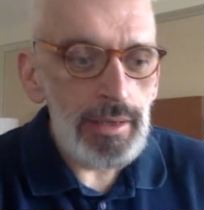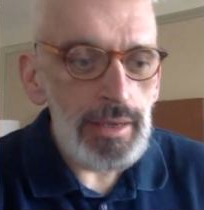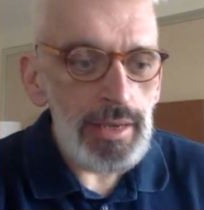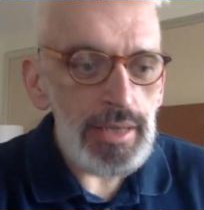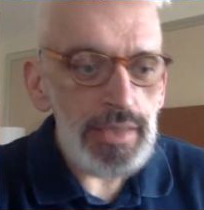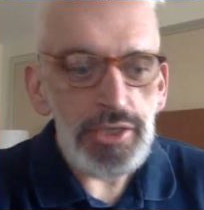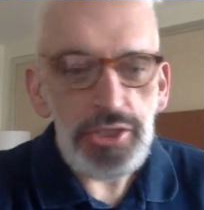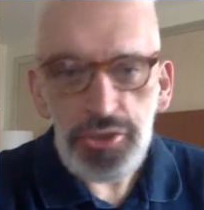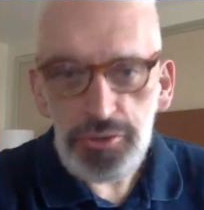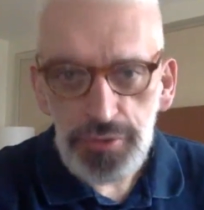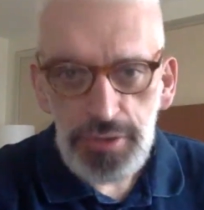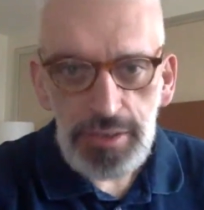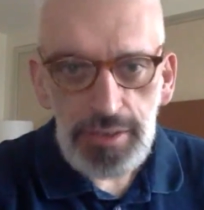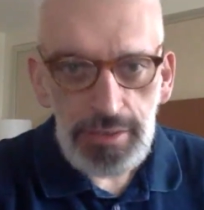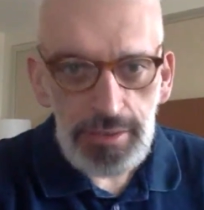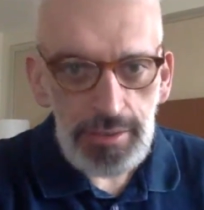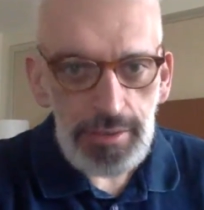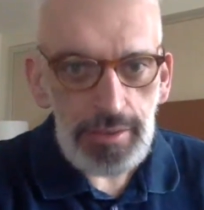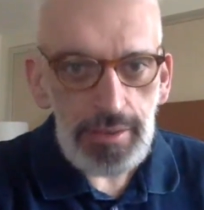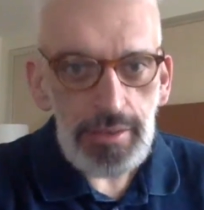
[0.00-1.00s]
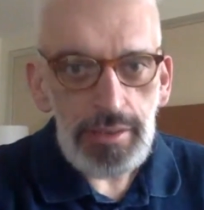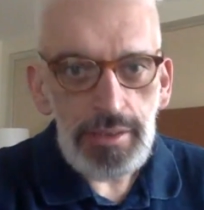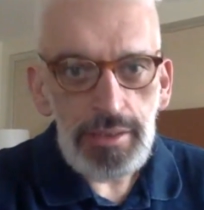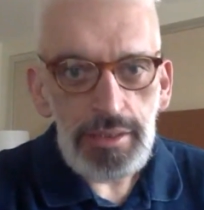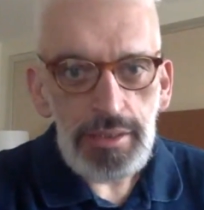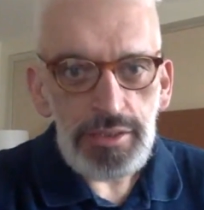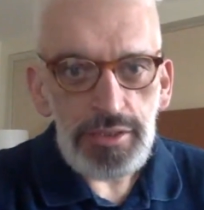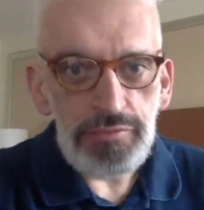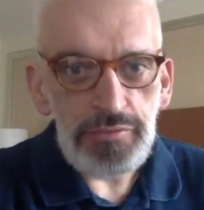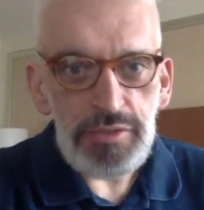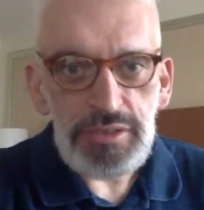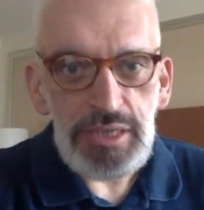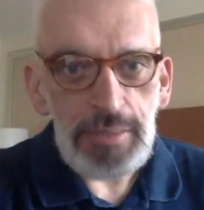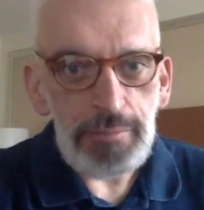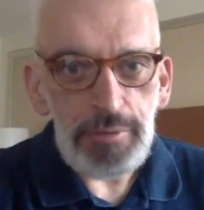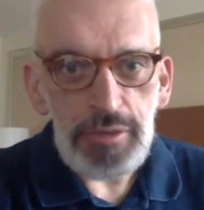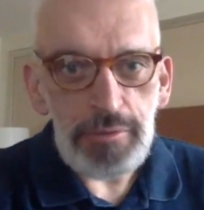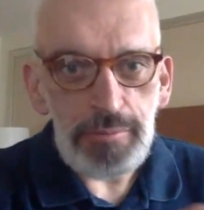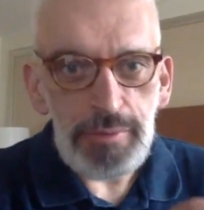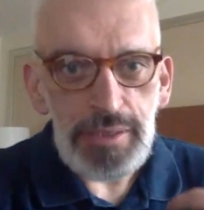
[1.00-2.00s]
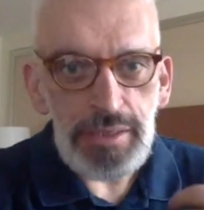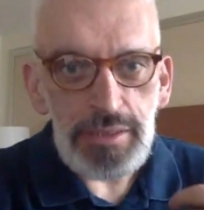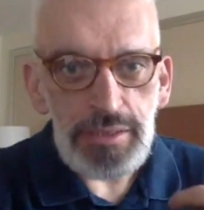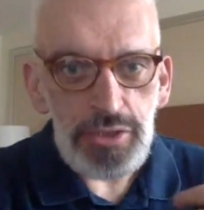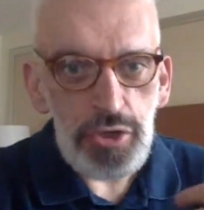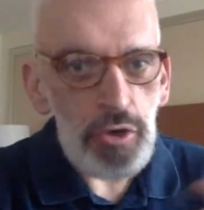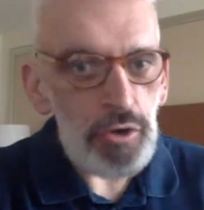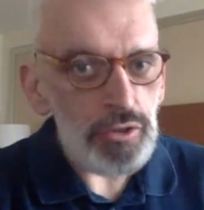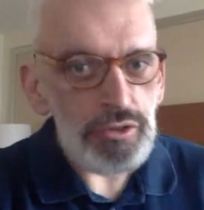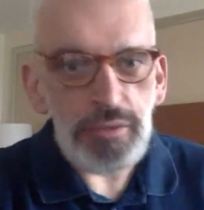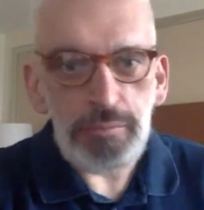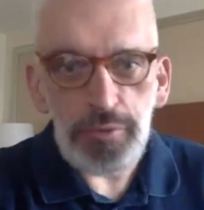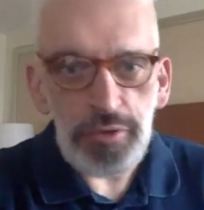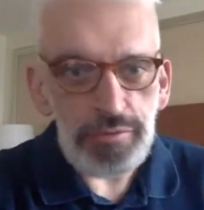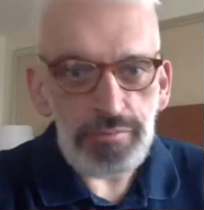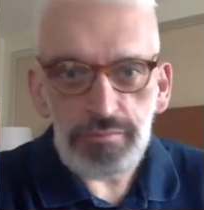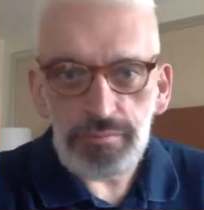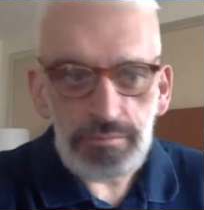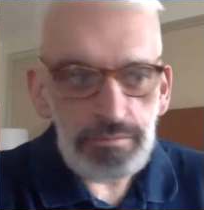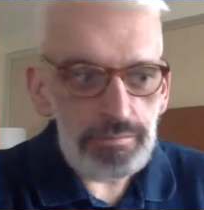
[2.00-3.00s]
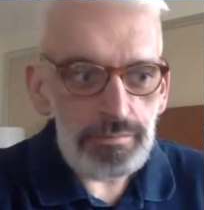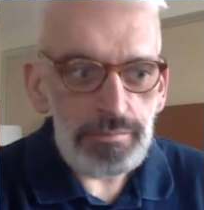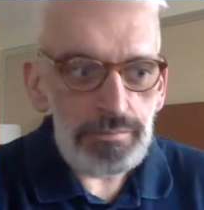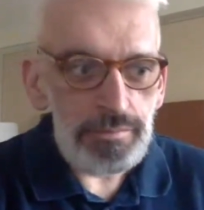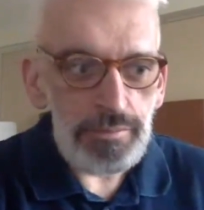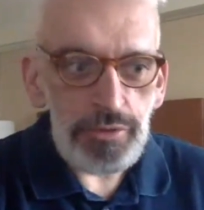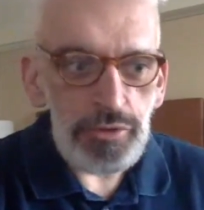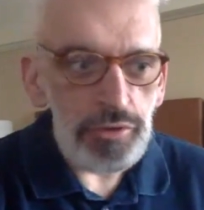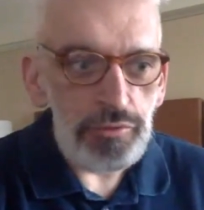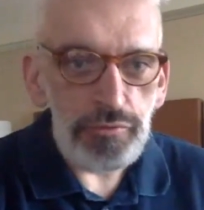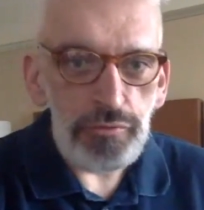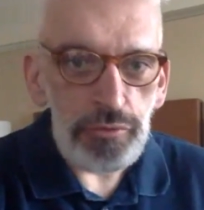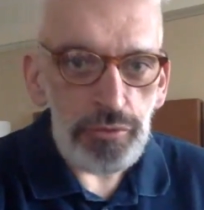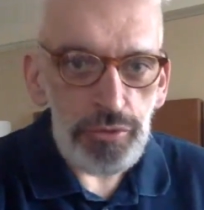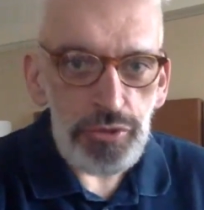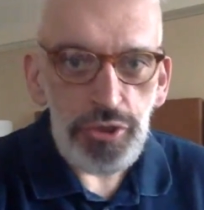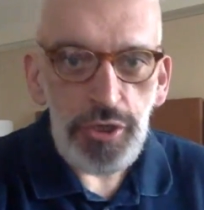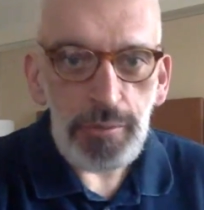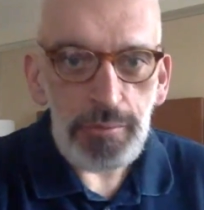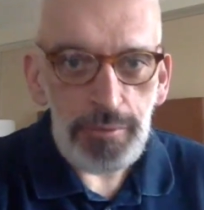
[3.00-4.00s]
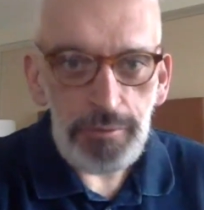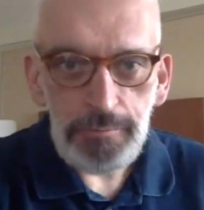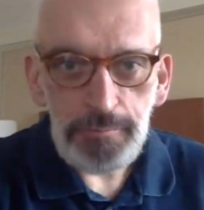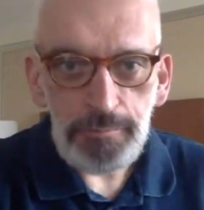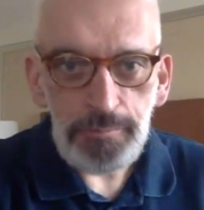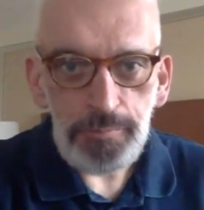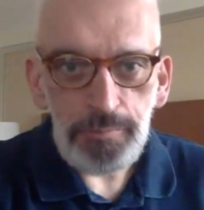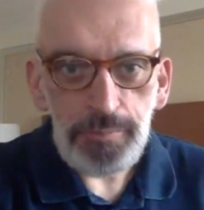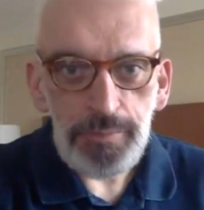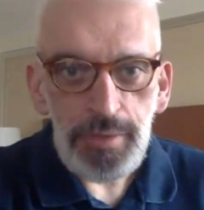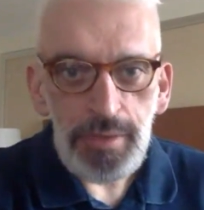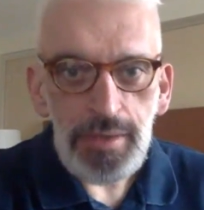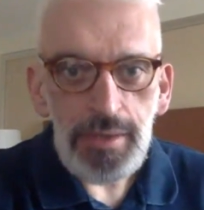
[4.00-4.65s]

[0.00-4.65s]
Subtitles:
industry. So, for example, there'll be talks about new Photoshop